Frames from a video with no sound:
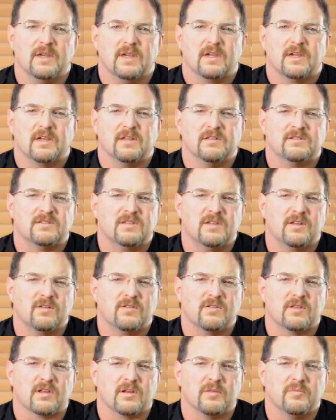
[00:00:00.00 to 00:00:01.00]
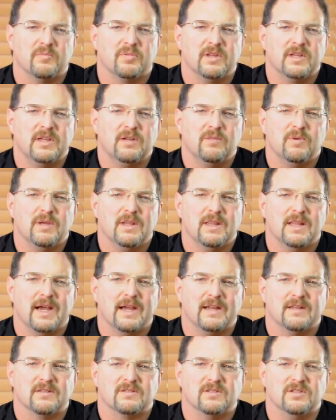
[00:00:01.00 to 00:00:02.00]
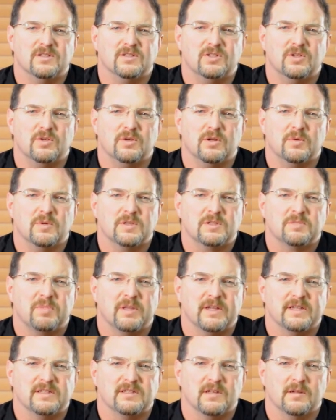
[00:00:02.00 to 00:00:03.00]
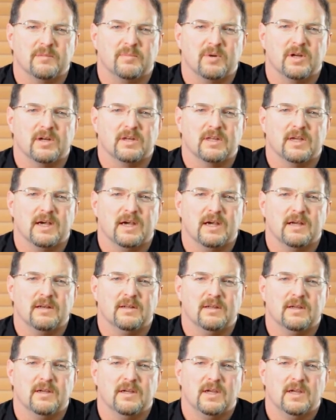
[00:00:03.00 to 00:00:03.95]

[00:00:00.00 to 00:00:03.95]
Consider the complete reliance that Judah was placing upon God.